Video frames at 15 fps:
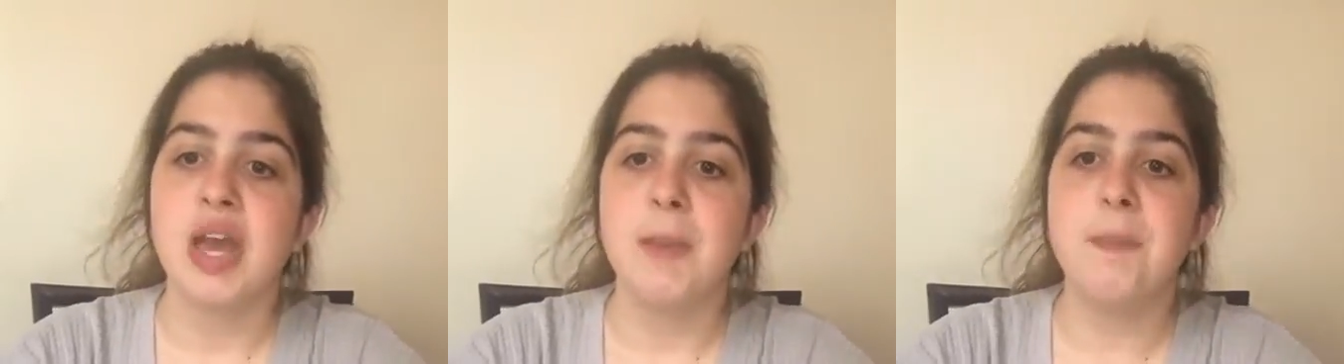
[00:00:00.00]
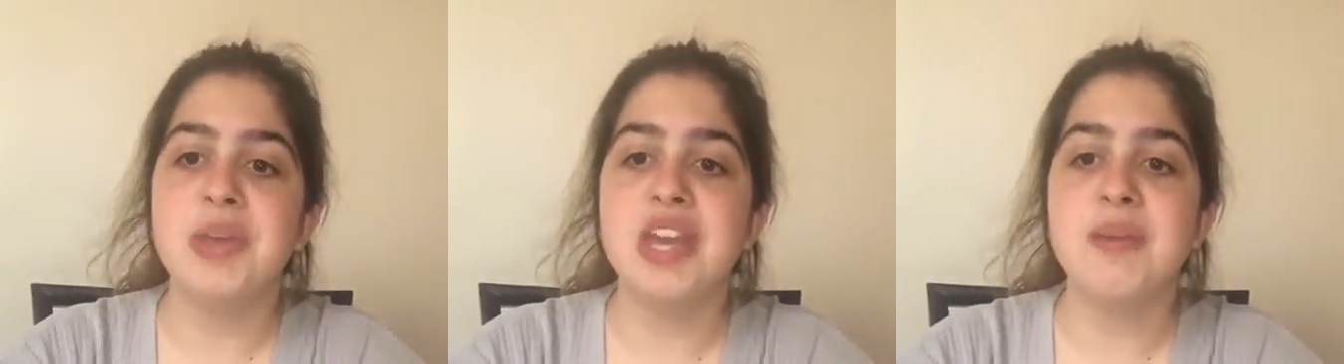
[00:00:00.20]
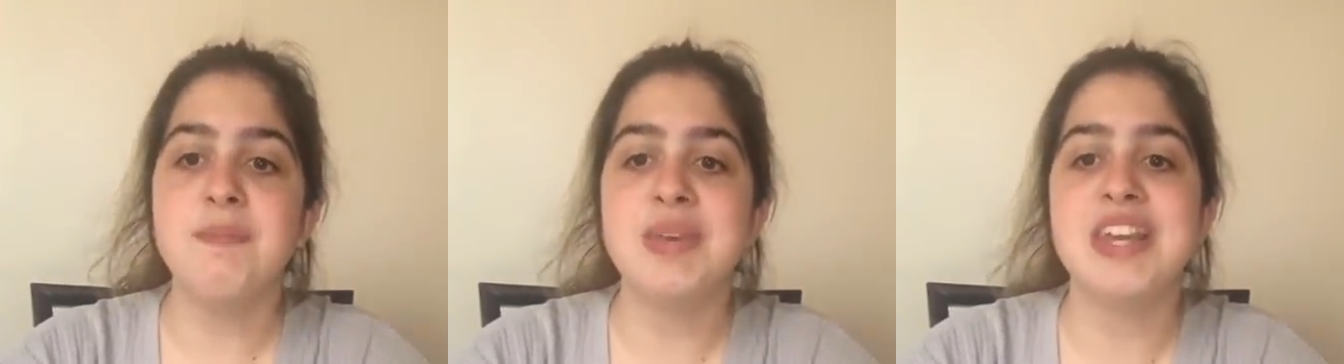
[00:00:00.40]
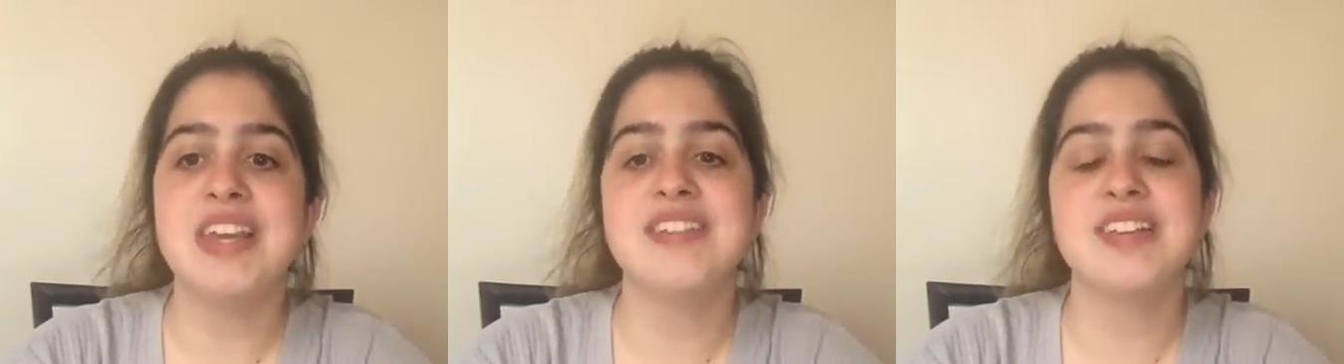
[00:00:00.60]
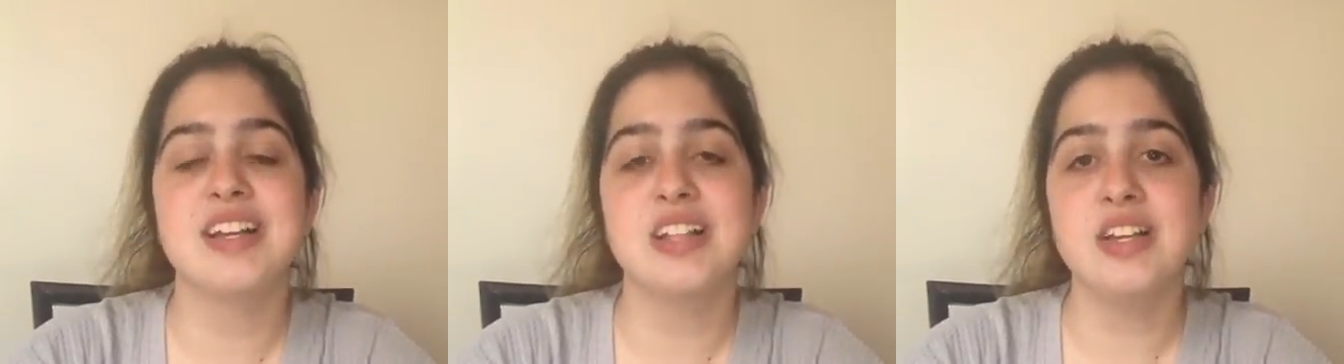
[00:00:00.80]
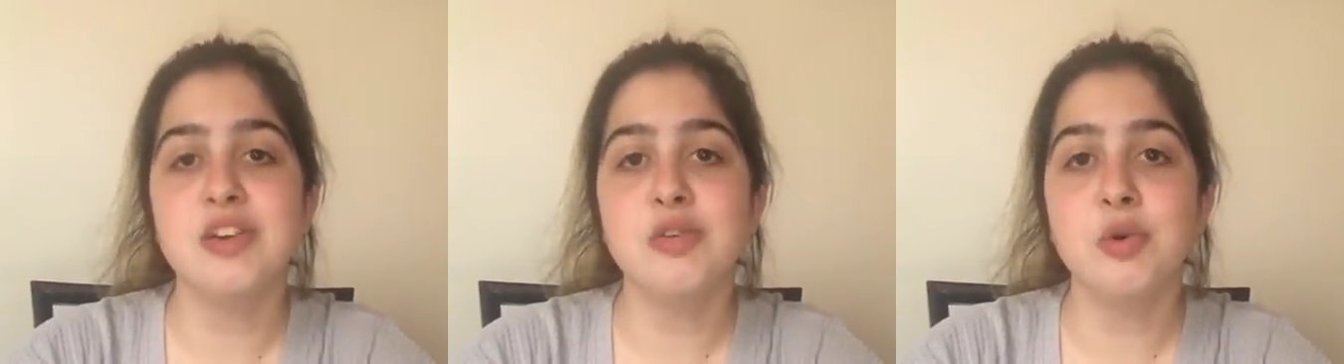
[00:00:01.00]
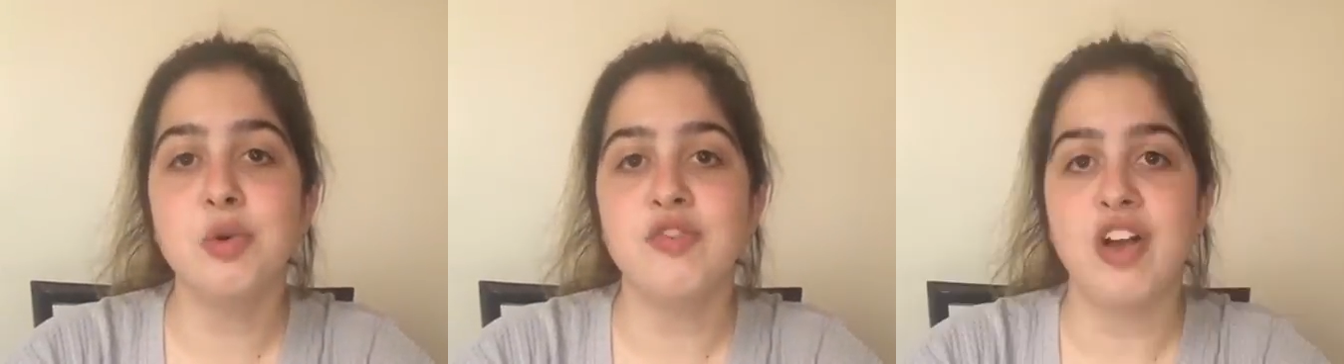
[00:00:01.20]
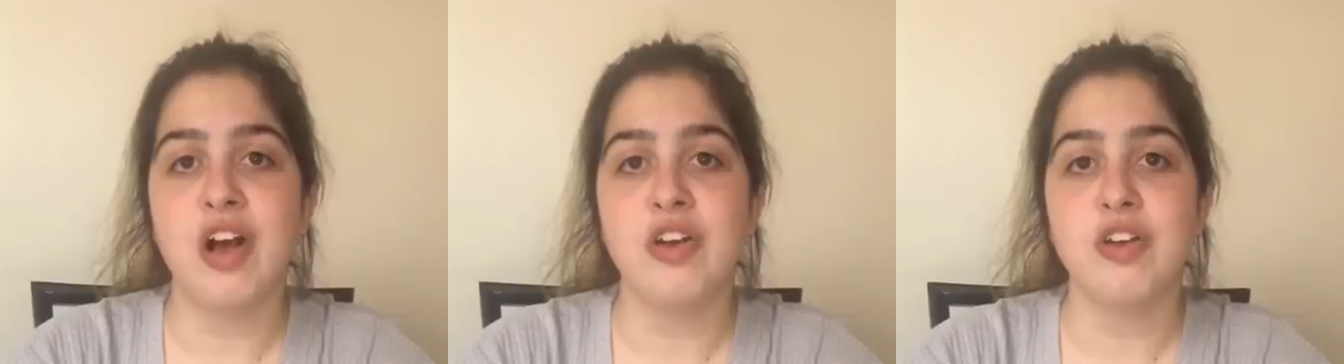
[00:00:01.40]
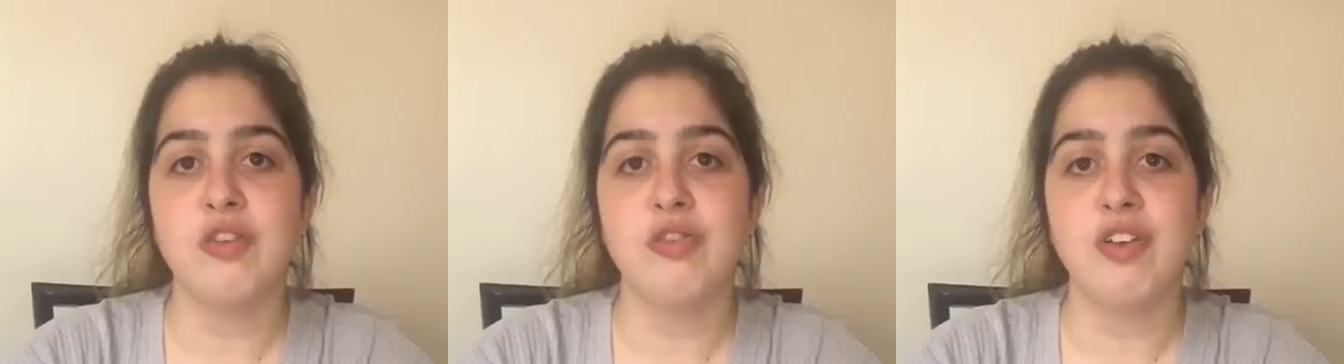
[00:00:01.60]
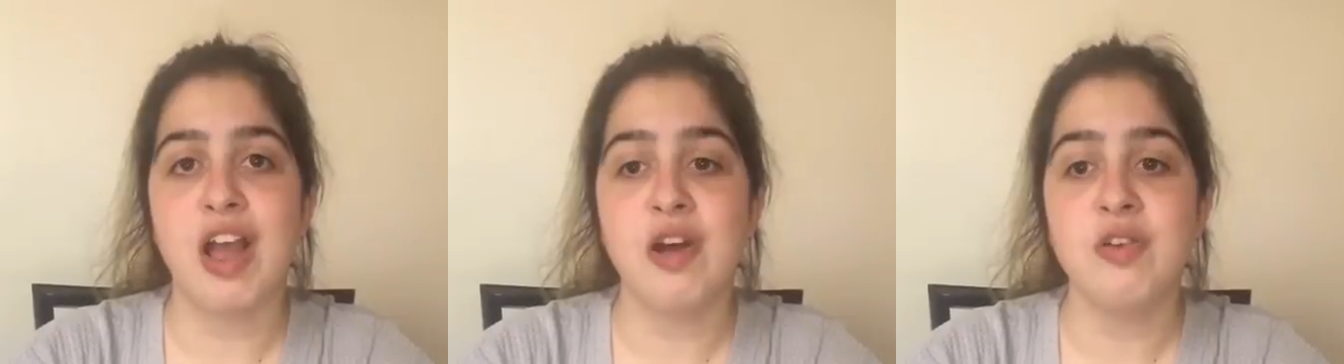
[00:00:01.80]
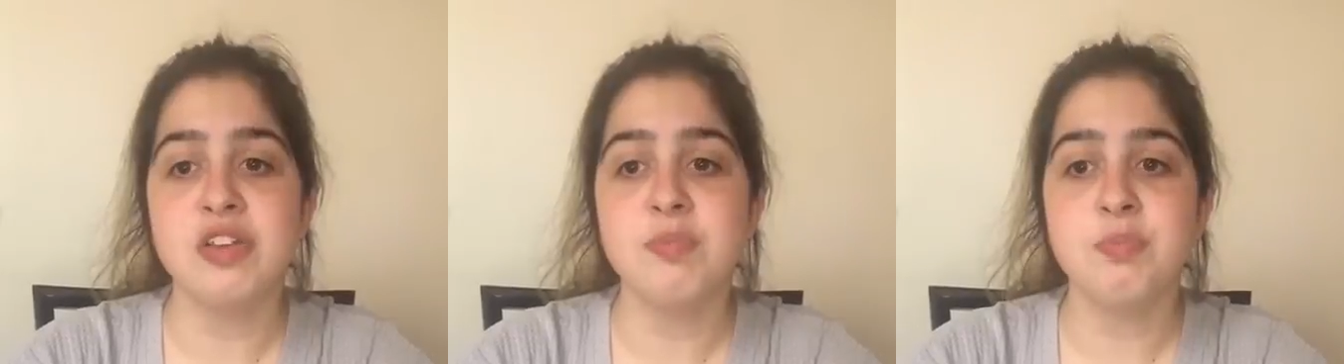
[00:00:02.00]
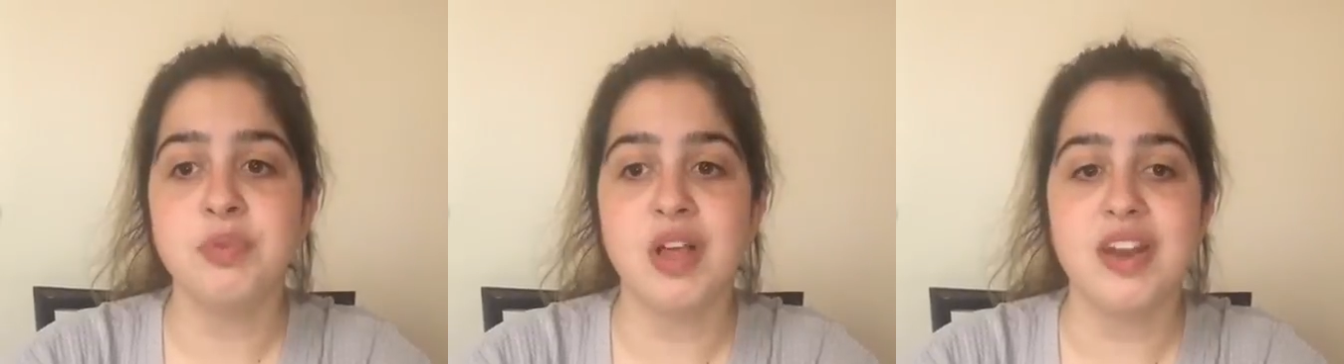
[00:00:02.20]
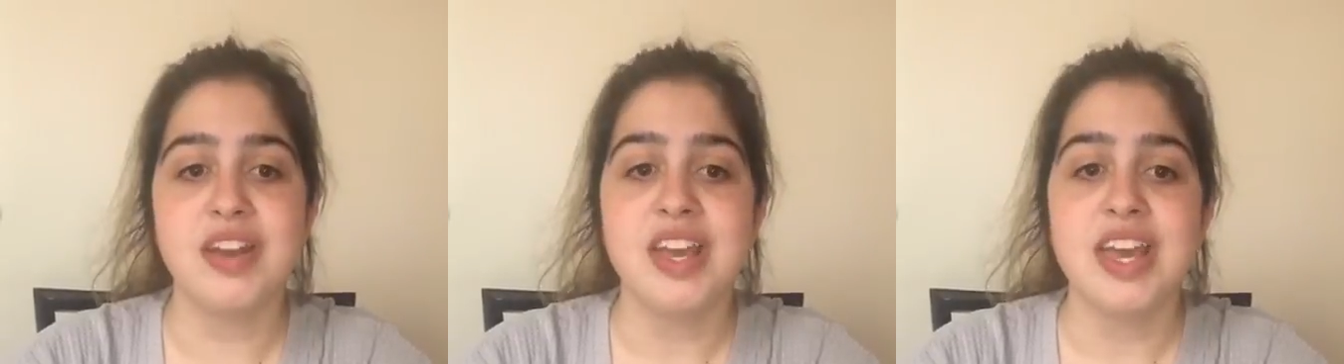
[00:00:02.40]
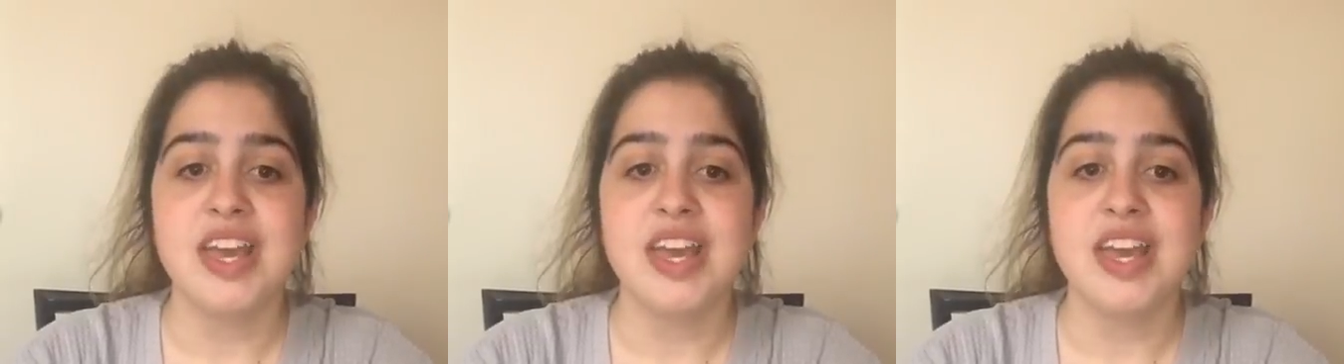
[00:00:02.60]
BNP is a clinical value found in blood